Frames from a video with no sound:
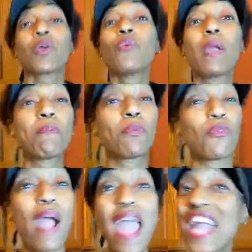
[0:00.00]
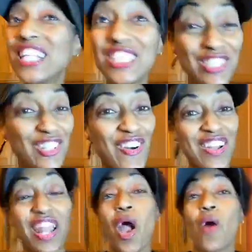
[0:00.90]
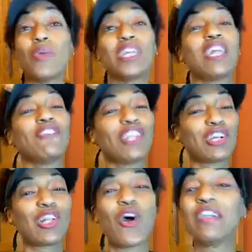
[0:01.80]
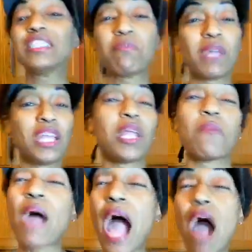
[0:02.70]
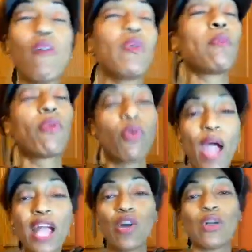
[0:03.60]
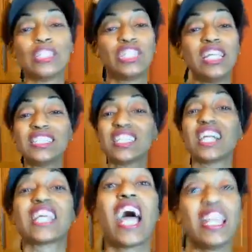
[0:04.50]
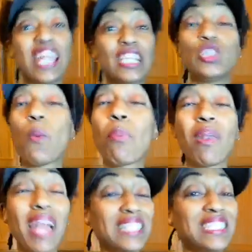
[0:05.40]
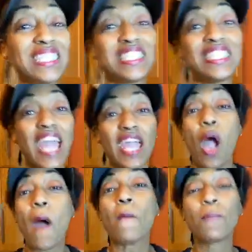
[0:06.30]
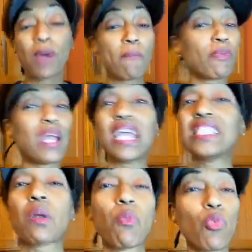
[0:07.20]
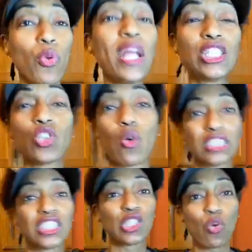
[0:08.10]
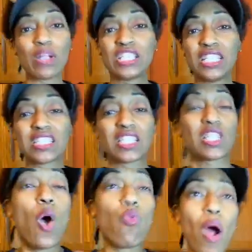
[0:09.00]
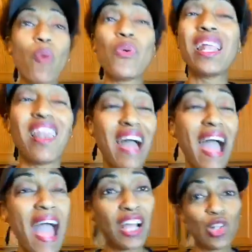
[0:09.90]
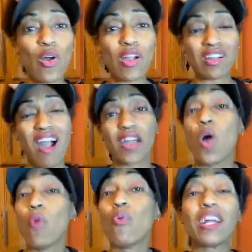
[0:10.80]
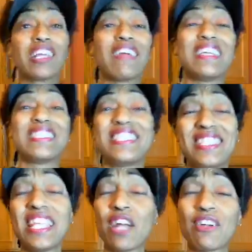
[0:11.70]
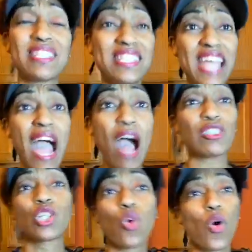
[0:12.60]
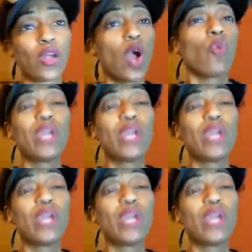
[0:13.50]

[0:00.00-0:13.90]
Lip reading: We praise you, Lord. We give you the glory, dominion, and power. We pray, Lord Jesus, that you bless this day. Bring in some resources, Lord Jesus, where we lack, Lord God, where there's doubts, Lord.